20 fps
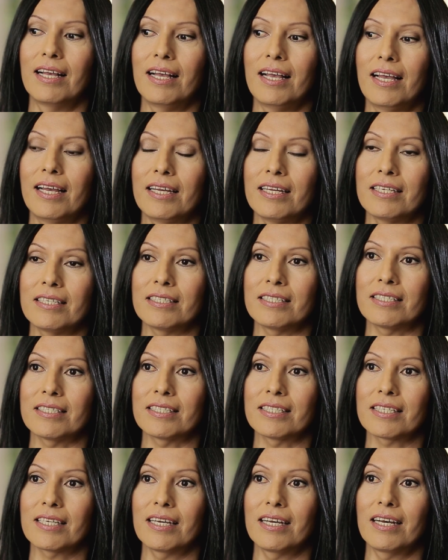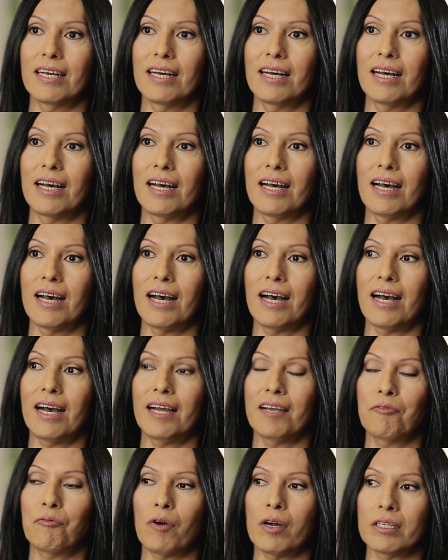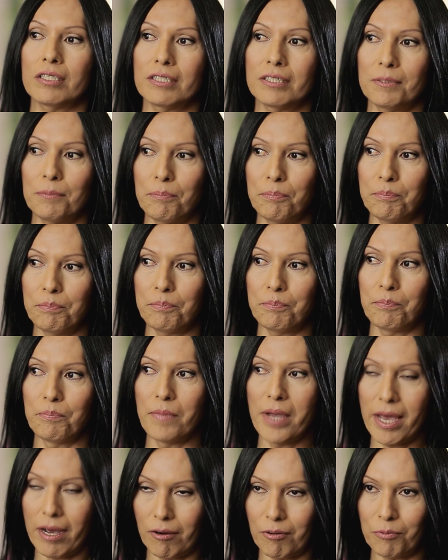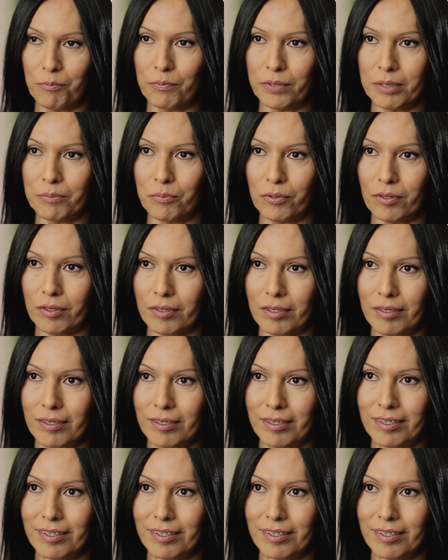And I want to help people.